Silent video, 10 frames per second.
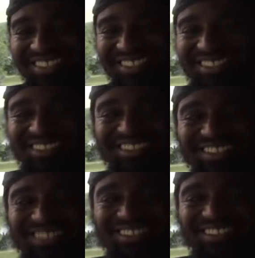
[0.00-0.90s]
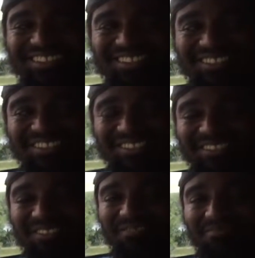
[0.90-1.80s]
What was it?
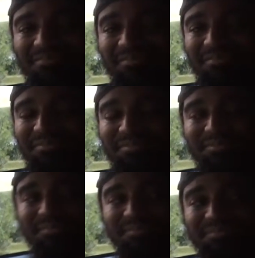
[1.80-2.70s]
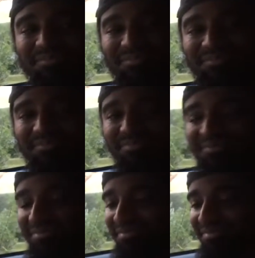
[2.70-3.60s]
Um, the idea
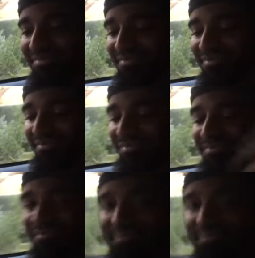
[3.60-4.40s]
that, okay,